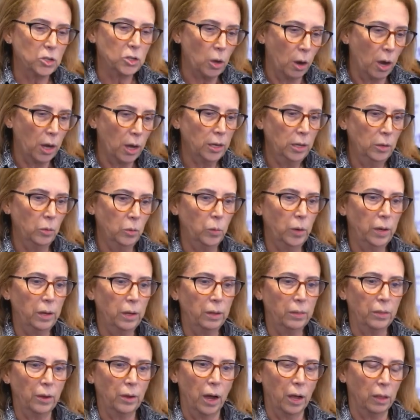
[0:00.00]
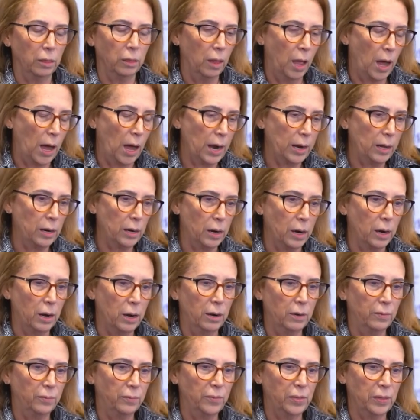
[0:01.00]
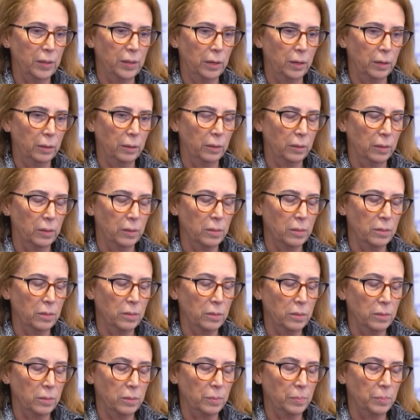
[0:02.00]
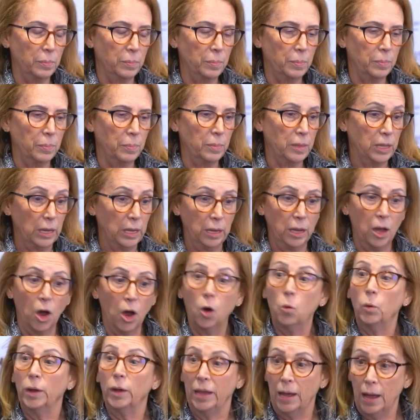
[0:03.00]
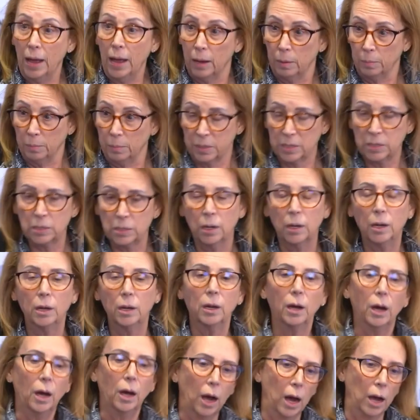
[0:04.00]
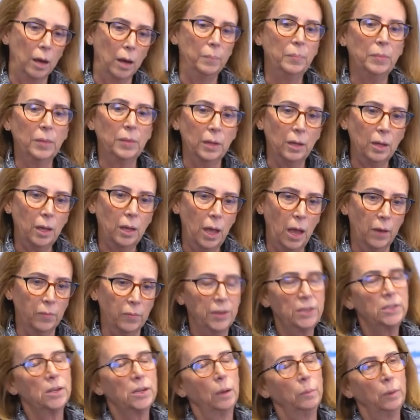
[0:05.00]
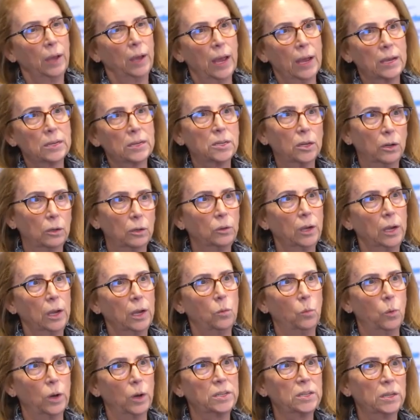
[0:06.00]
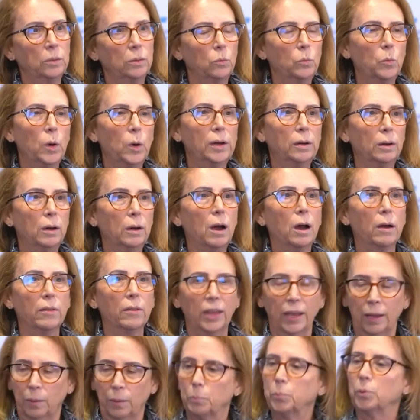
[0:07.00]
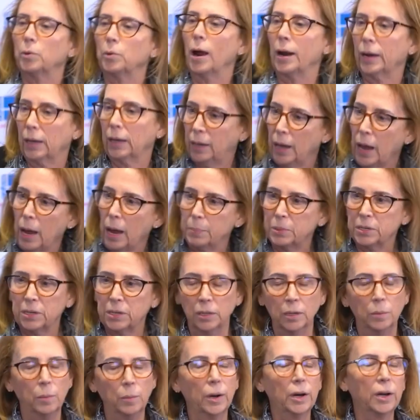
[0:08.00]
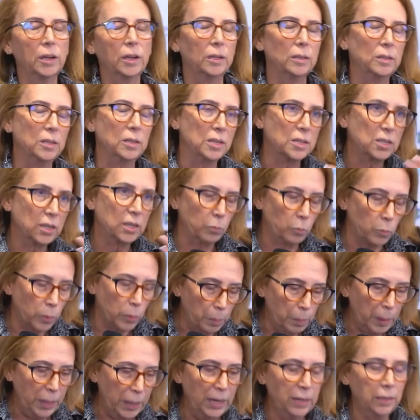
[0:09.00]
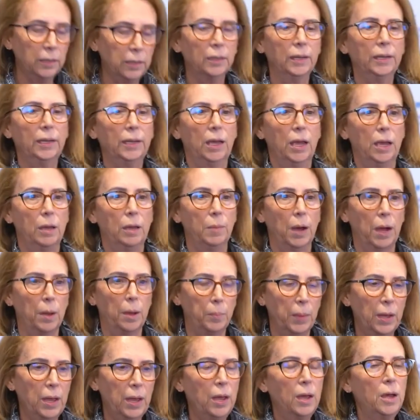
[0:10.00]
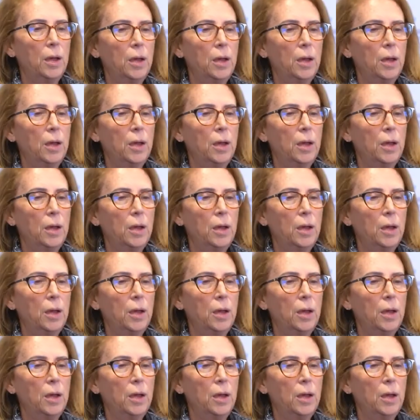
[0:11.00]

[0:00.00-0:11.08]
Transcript: In talking with a lot of the OEMs, every time we ask, okay, what are the product gaps in the market, this repeatedly came up.